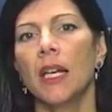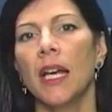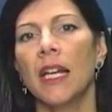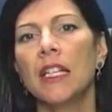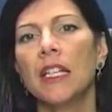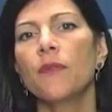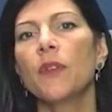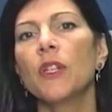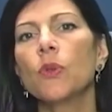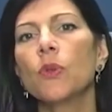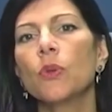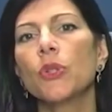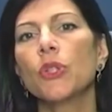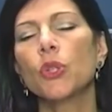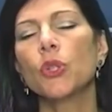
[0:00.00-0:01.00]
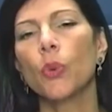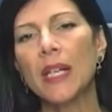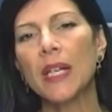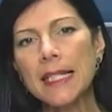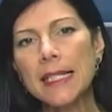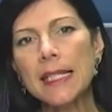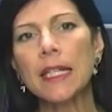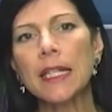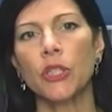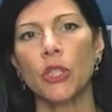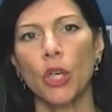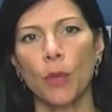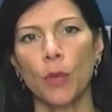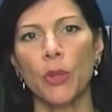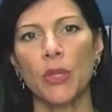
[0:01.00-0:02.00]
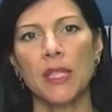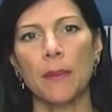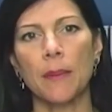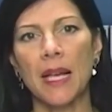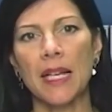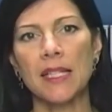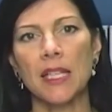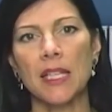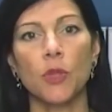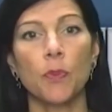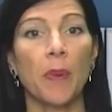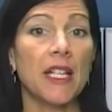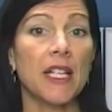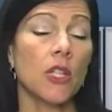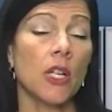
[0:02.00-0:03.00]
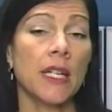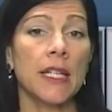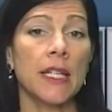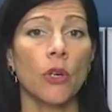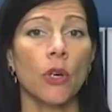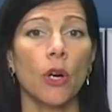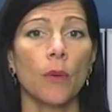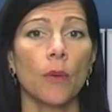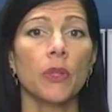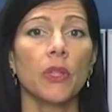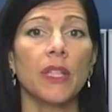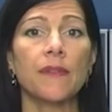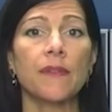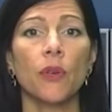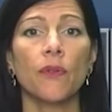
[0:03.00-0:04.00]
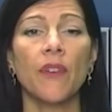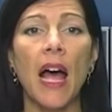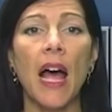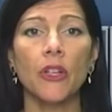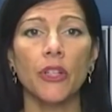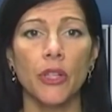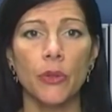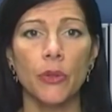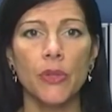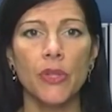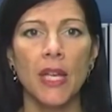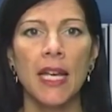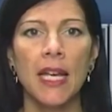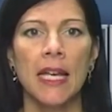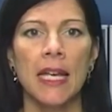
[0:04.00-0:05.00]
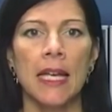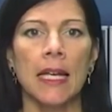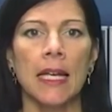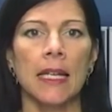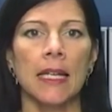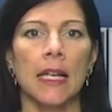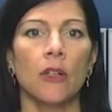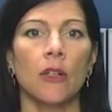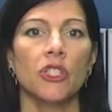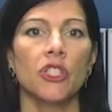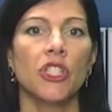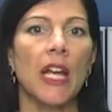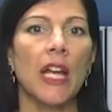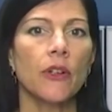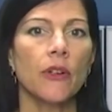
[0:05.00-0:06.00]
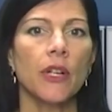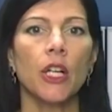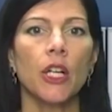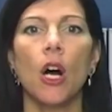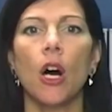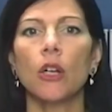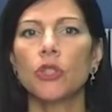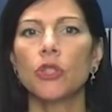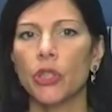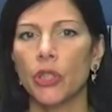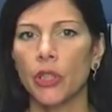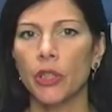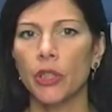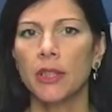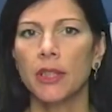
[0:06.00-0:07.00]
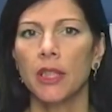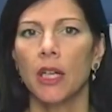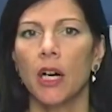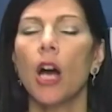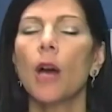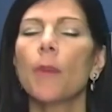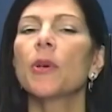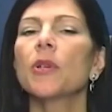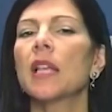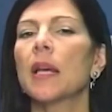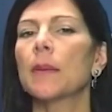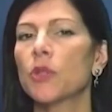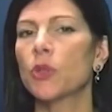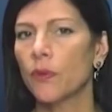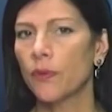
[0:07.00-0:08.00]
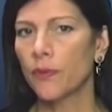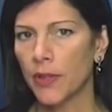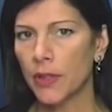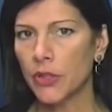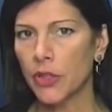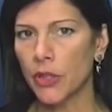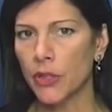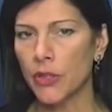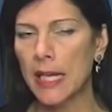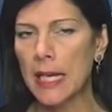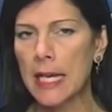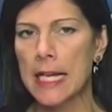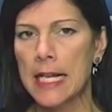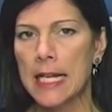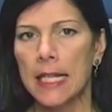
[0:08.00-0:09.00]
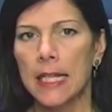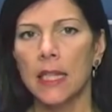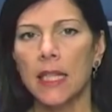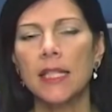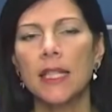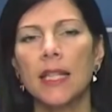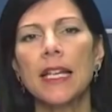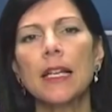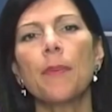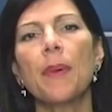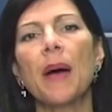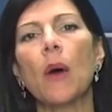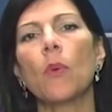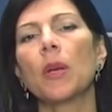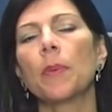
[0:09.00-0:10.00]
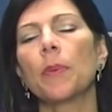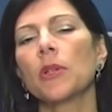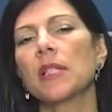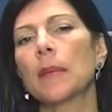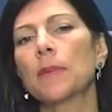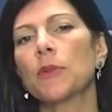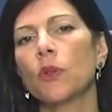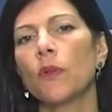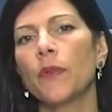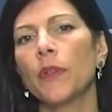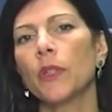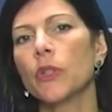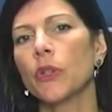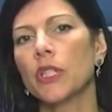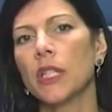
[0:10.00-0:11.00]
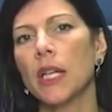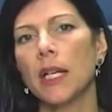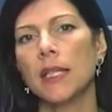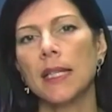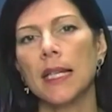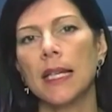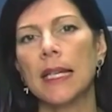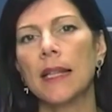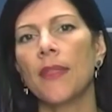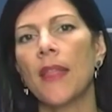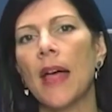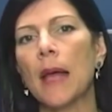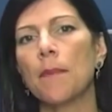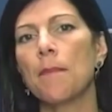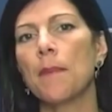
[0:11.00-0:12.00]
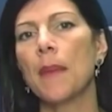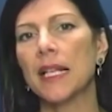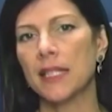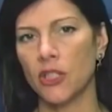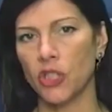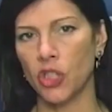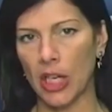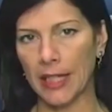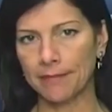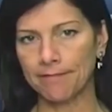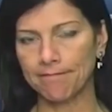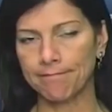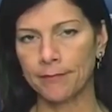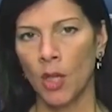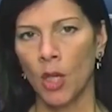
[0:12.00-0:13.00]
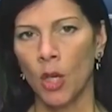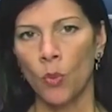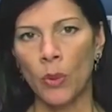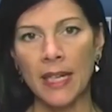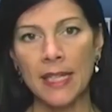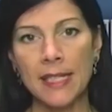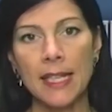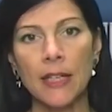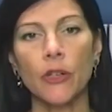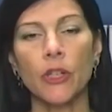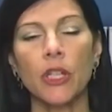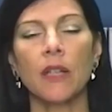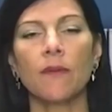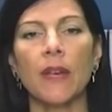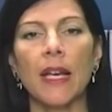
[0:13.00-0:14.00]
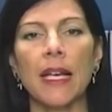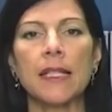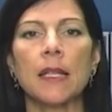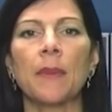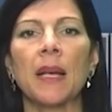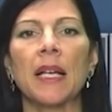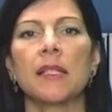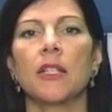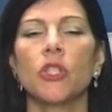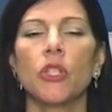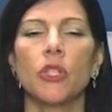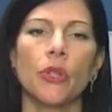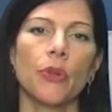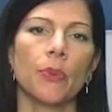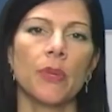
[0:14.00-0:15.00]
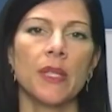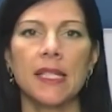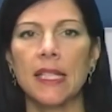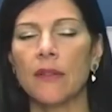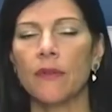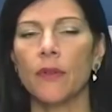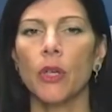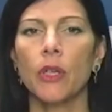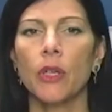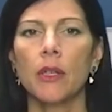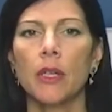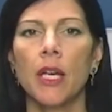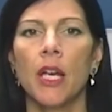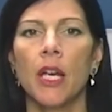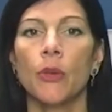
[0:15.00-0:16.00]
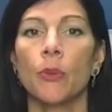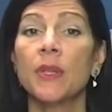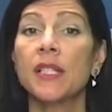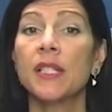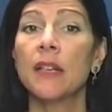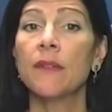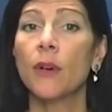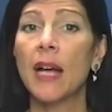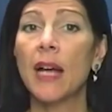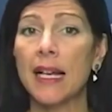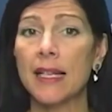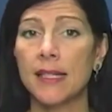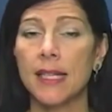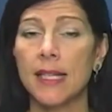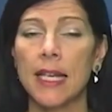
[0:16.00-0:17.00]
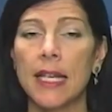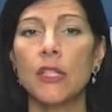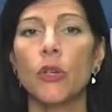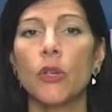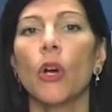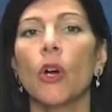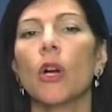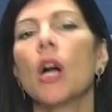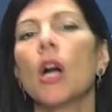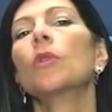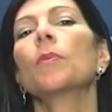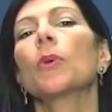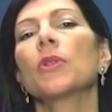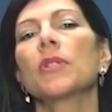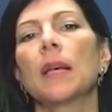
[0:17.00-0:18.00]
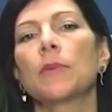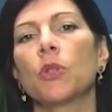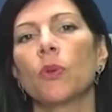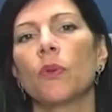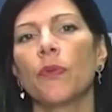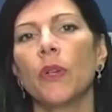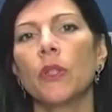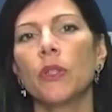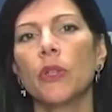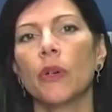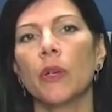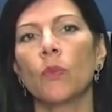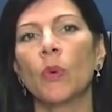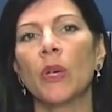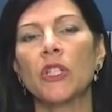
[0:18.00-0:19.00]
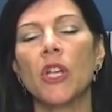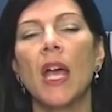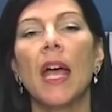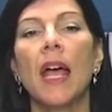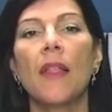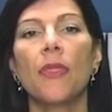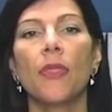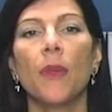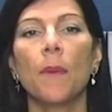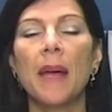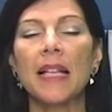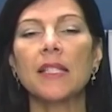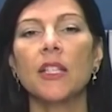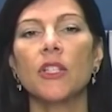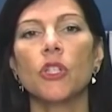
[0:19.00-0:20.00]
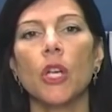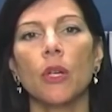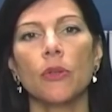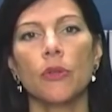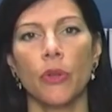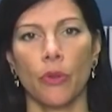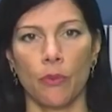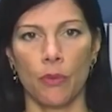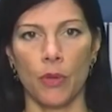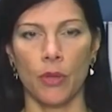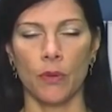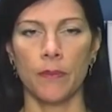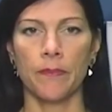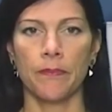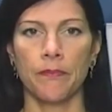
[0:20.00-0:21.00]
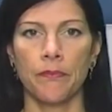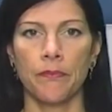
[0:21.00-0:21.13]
an individual screens and interprets a message based on his or her beliefs or values. Now, gender and culture are perceptual filters. Let's think about what a perceptual filter does in that messaging. When a sender conveys a message to the receiver, the receiver has his or her own perceptual filter in which the message goes through.